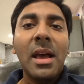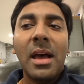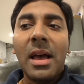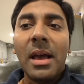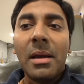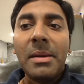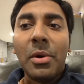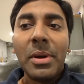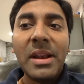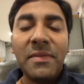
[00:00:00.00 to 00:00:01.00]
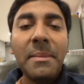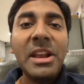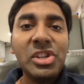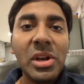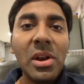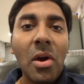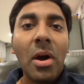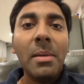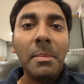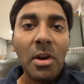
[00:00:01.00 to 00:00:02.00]
information
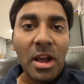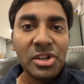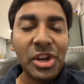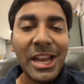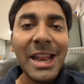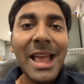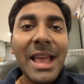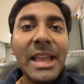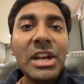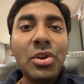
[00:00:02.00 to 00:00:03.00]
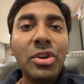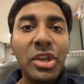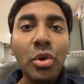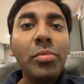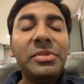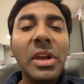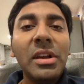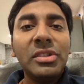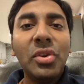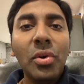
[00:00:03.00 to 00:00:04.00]
on blockchain into cubes.
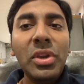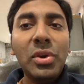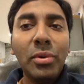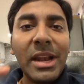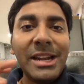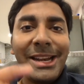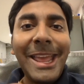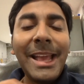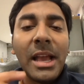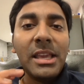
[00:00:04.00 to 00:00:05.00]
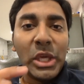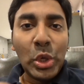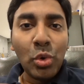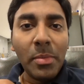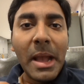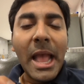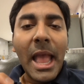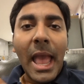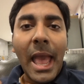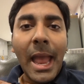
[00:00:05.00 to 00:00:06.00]
So you can take a cube
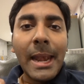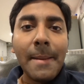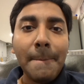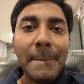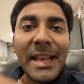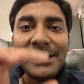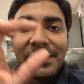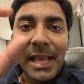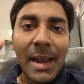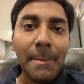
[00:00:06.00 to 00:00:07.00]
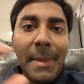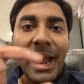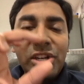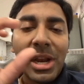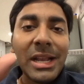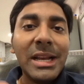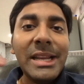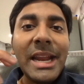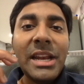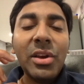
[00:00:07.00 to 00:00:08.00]
and mix and match and
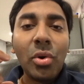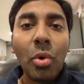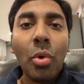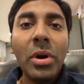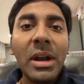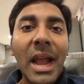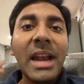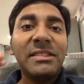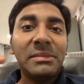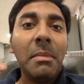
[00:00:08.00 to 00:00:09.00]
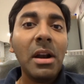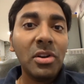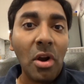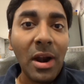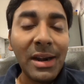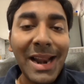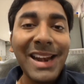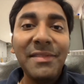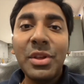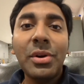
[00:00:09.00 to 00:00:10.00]
create your own kind of smart
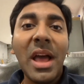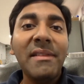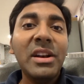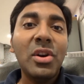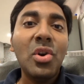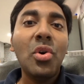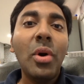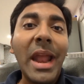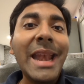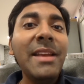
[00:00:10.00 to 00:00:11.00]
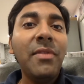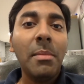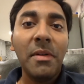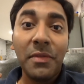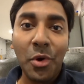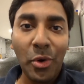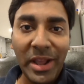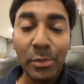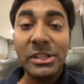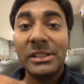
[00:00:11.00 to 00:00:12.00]
contract without having to know any form of
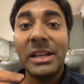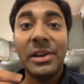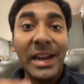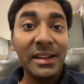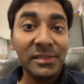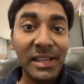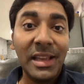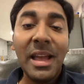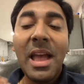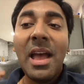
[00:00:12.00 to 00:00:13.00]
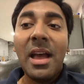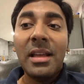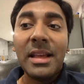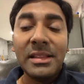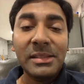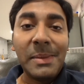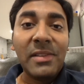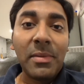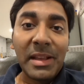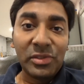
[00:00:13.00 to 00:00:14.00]
coding, which is the greatest thing that this
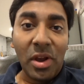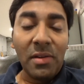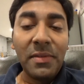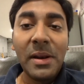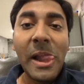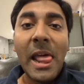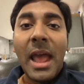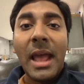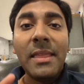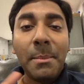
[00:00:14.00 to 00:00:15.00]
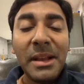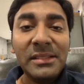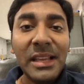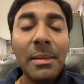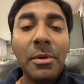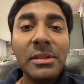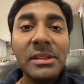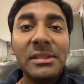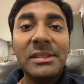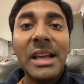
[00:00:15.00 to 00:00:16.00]
platform has to offer. And the best thing about
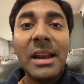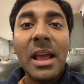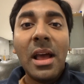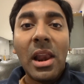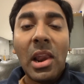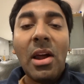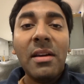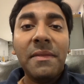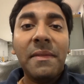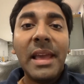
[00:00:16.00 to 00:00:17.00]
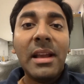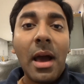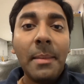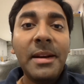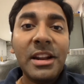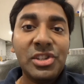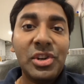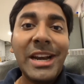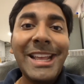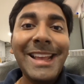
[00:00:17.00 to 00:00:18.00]
this is that a lot of arbitrage
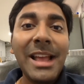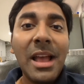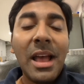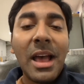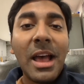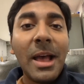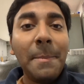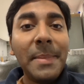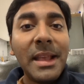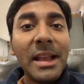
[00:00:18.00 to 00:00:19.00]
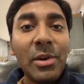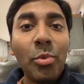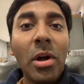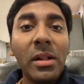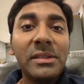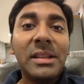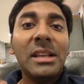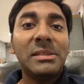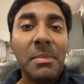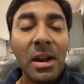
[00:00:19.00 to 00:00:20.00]
trading involves
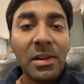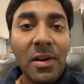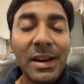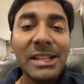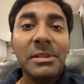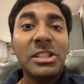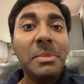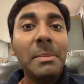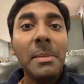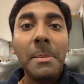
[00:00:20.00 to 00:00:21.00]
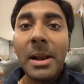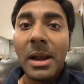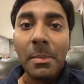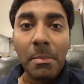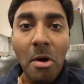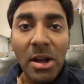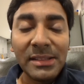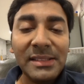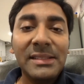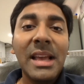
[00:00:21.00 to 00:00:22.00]
smart contracts, because people build
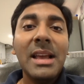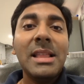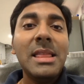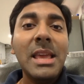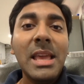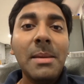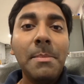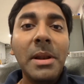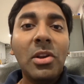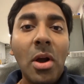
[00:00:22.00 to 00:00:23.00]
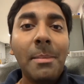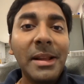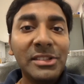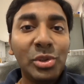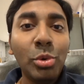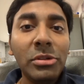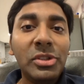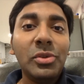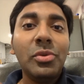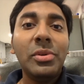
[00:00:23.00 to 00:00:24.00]
bots, they build complex tools
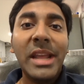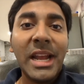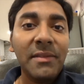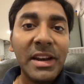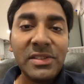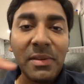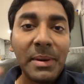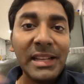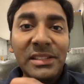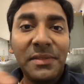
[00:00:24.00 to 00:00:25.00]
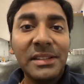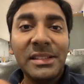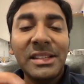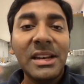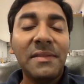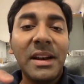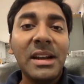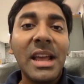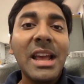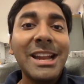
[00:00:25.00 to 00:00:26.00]
to take advantage of the price differences in
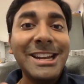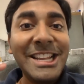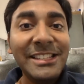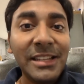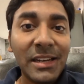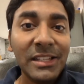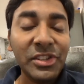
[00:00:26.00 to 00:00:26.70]
different decentralized